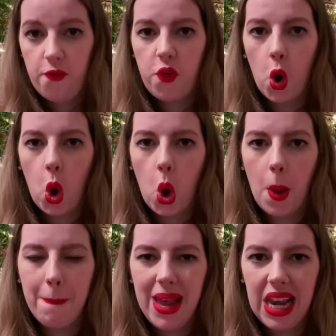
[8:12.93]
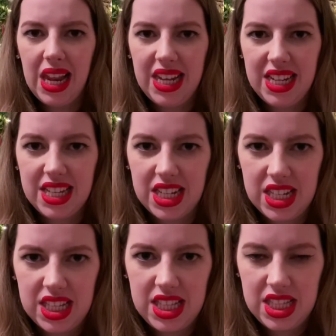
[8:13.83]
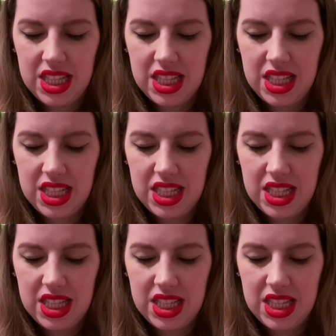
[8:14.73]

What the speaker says: 4 millilitres.